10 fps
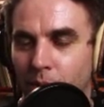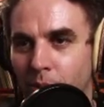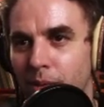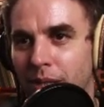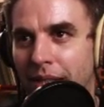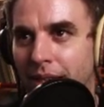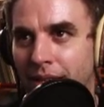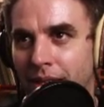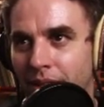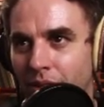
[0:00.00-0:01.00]
When we play
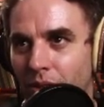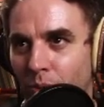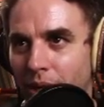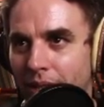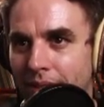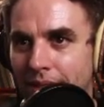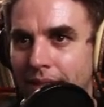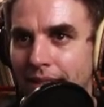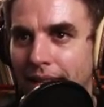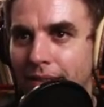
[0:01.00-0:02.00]
there, white
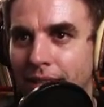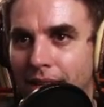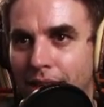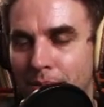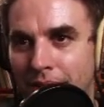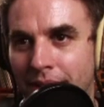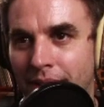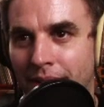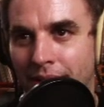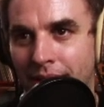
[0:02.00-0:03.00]
does have the
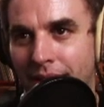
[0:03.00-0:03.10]
option